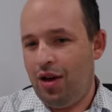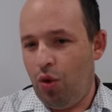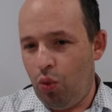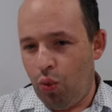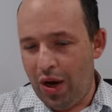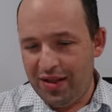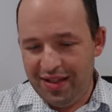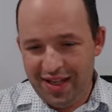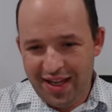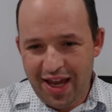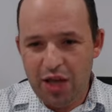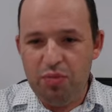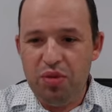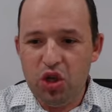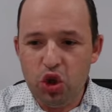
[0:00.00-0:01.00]
Once
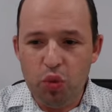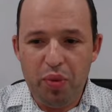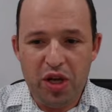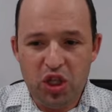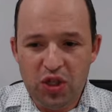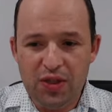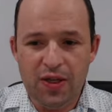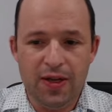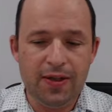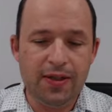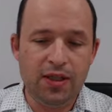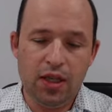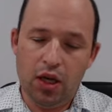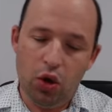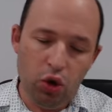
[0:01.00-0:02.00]
again, bishop
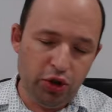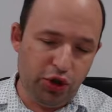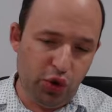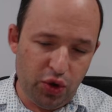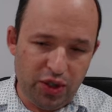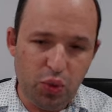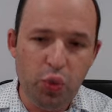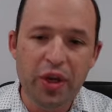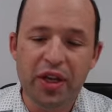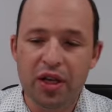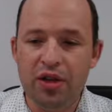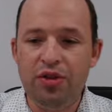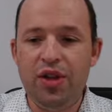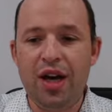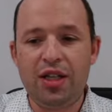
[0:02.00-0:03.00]
h6. Also, it's
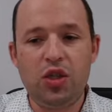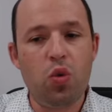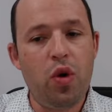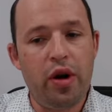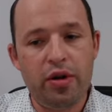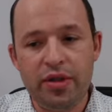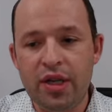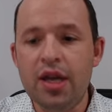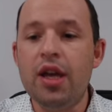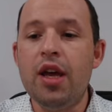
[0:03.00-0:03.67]
weakening dark squares.